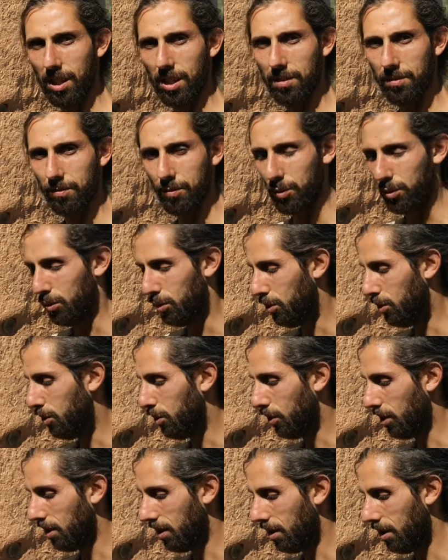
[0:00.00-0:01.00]
Yeah,
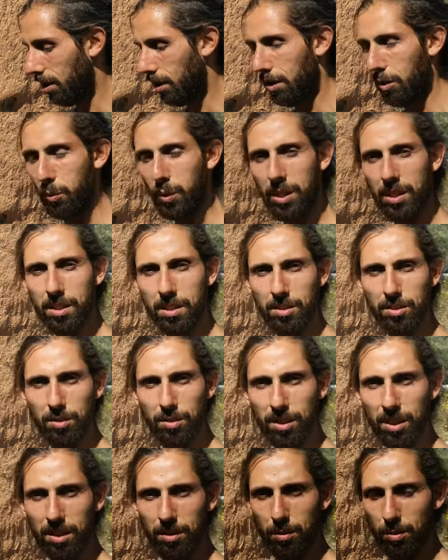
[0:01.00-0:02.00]
during the winter,
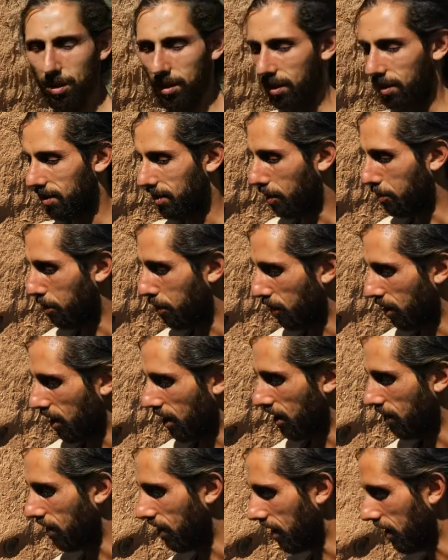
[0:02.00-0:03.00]
so then during the summer we
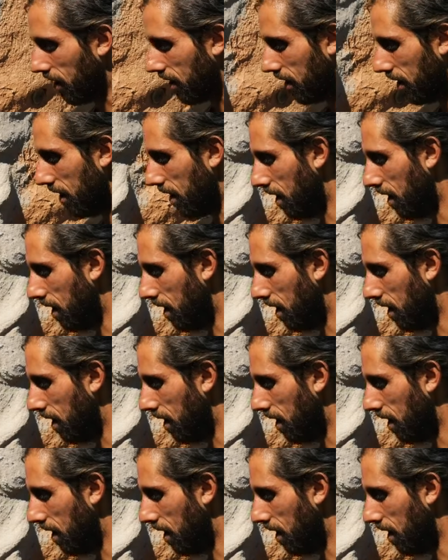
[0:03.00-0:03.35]
can have like